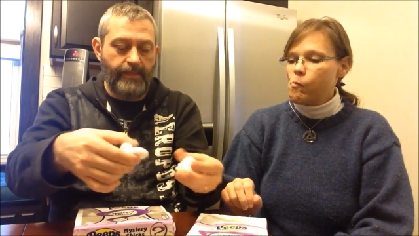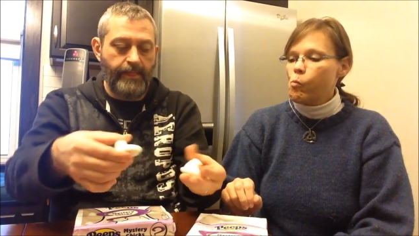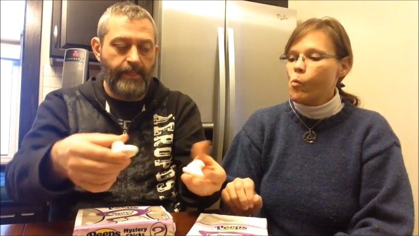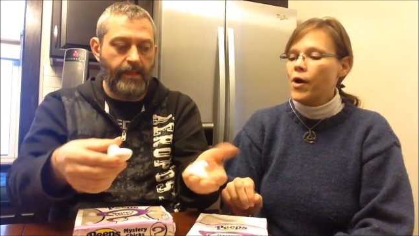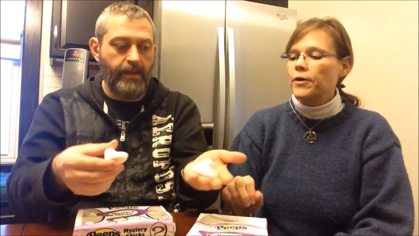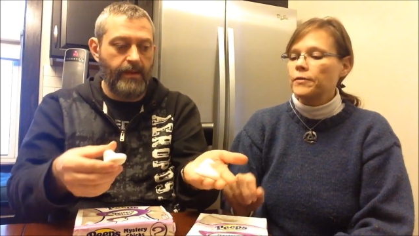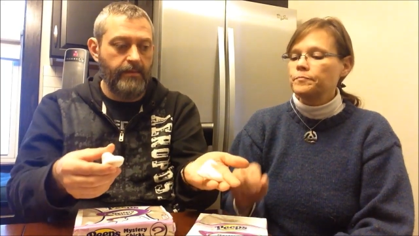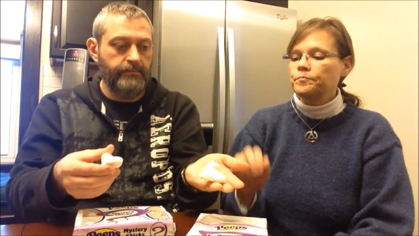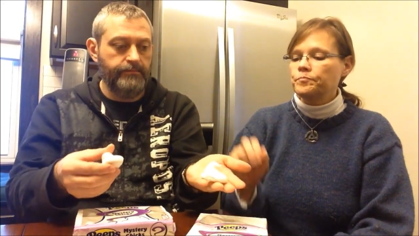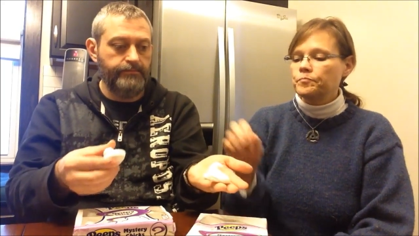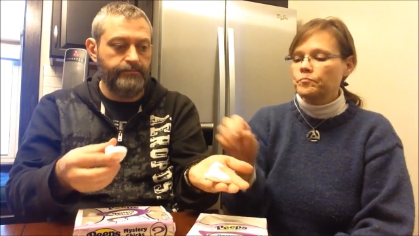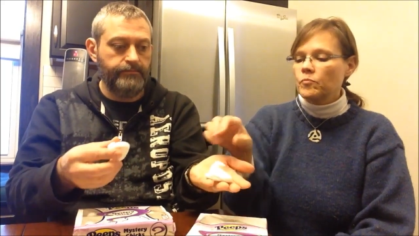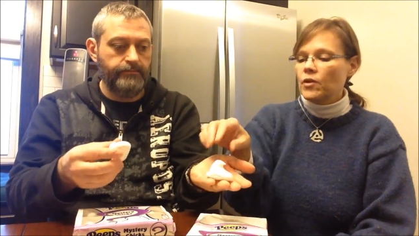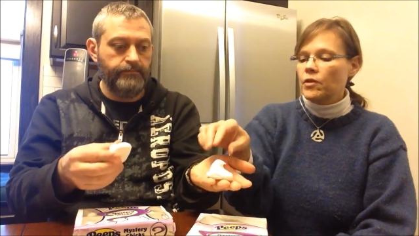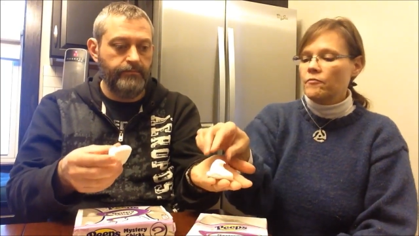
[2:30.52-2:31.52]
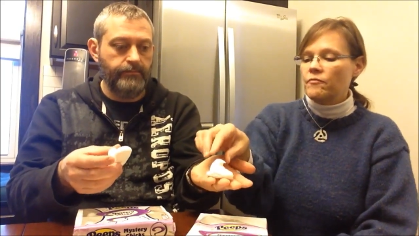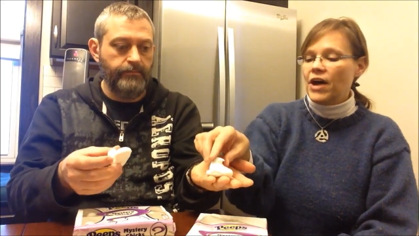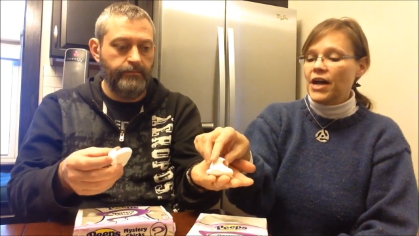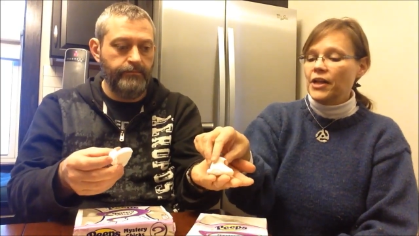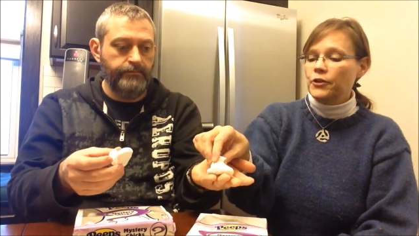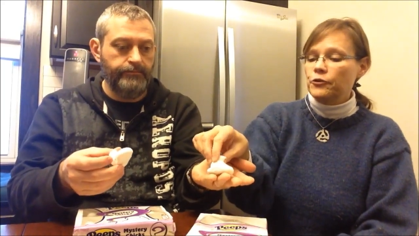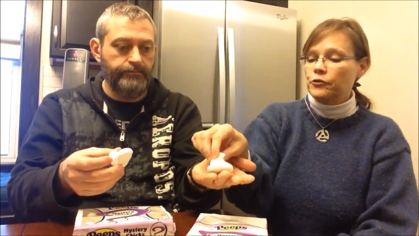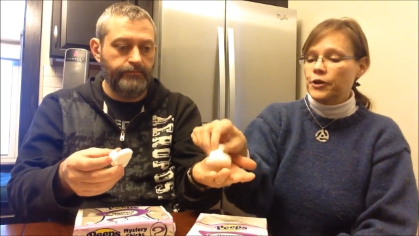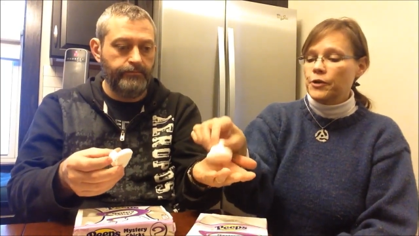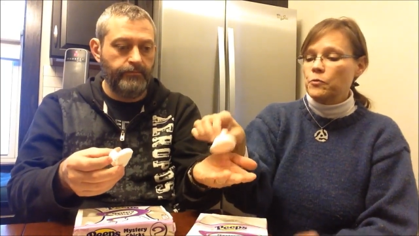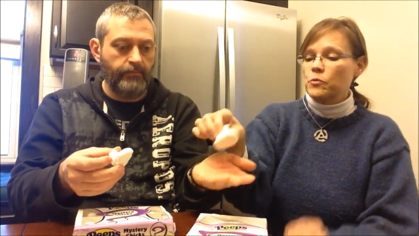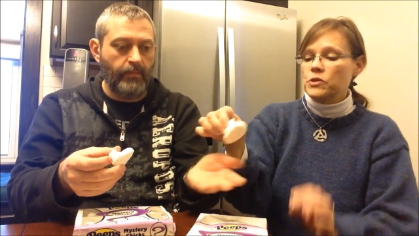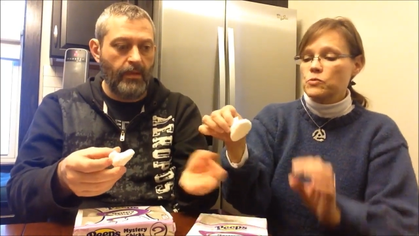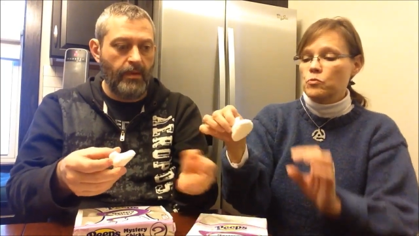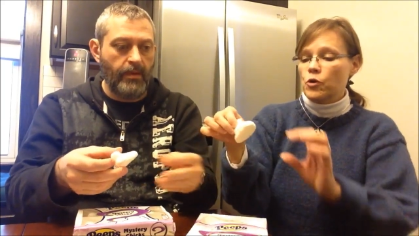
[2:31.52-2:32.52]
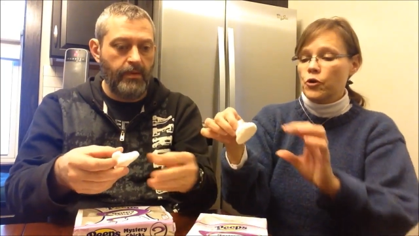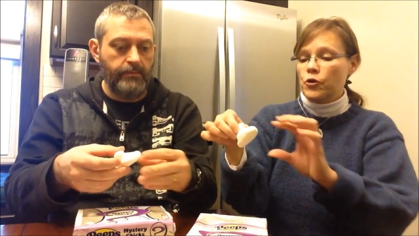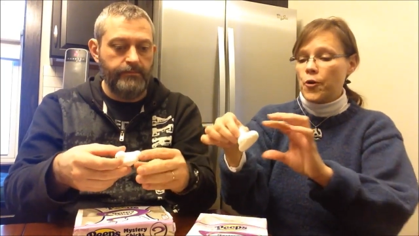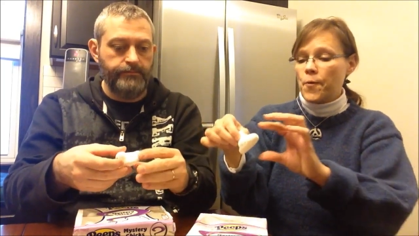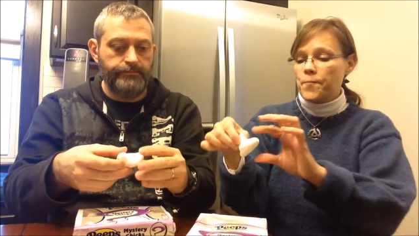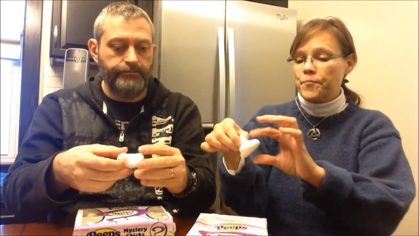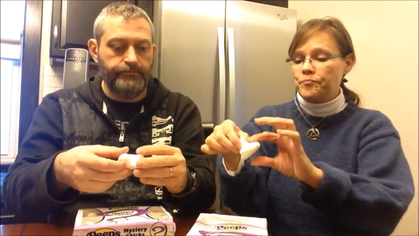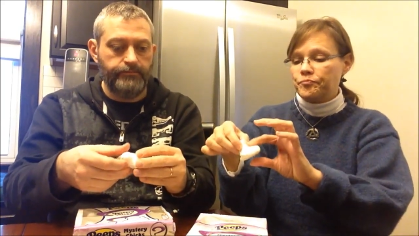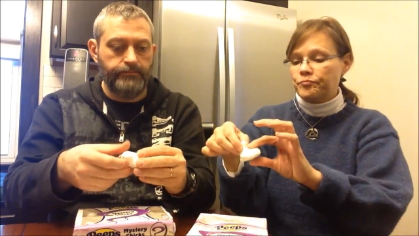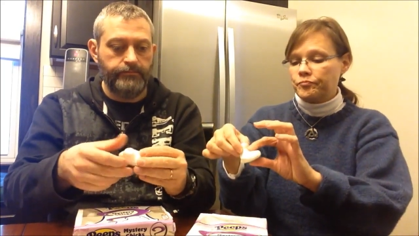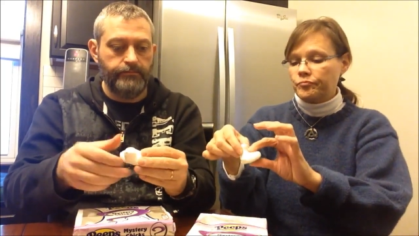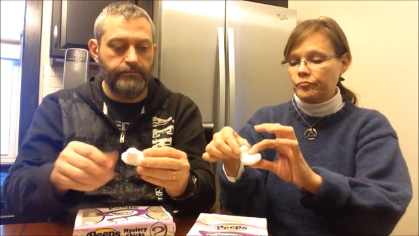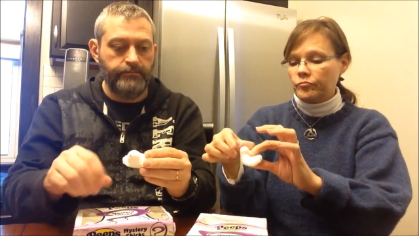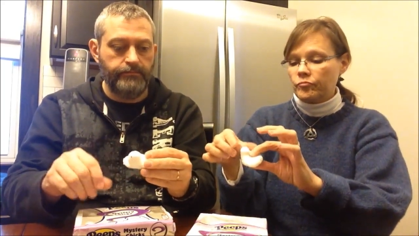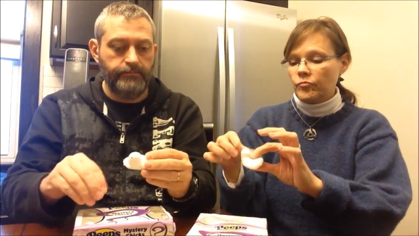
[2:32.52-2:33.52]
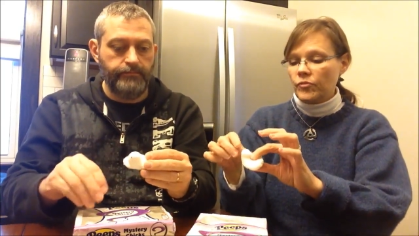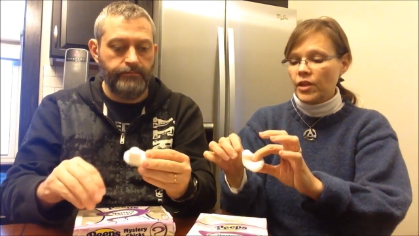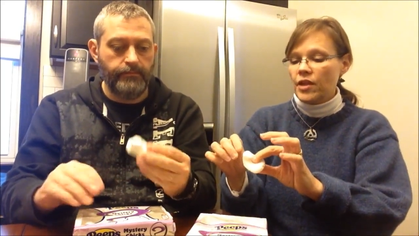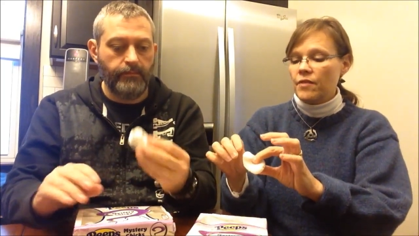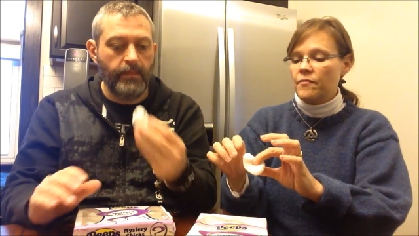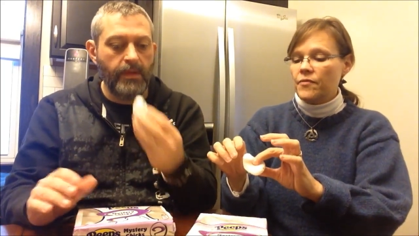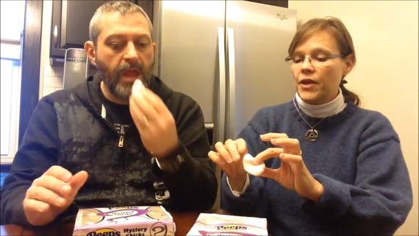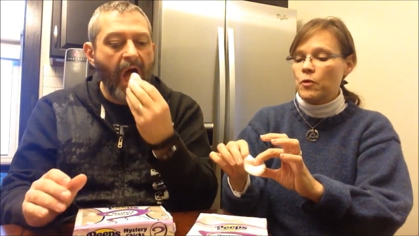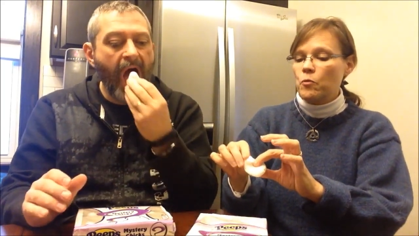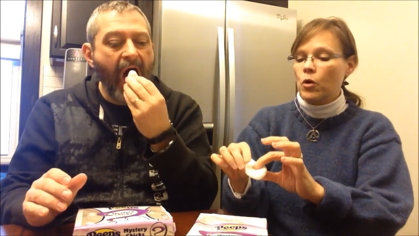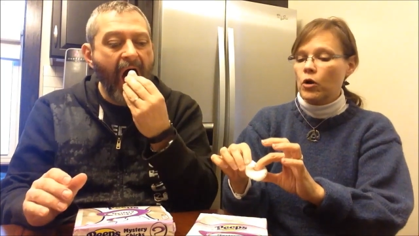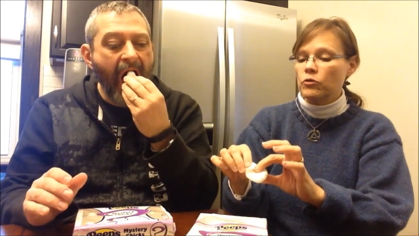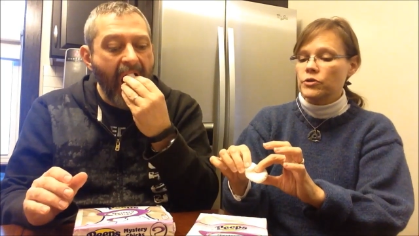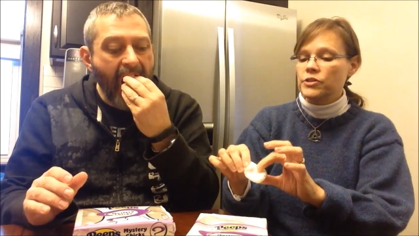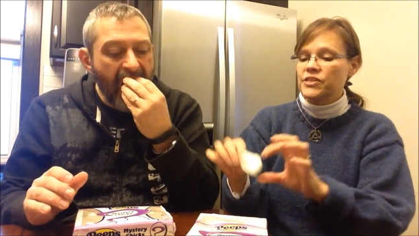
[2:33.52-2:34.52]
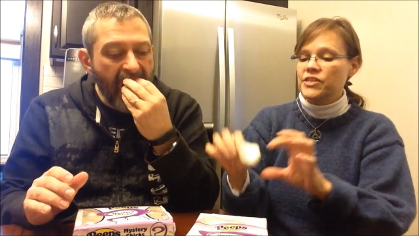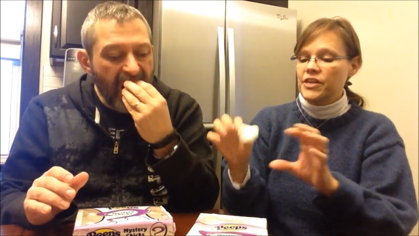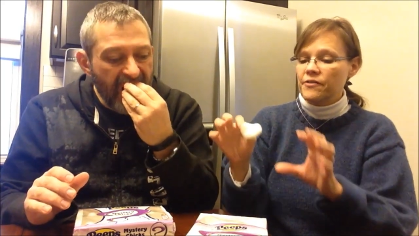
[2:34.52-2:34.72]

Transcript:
Speaker 1: Well, Valerie was wondering if they weren't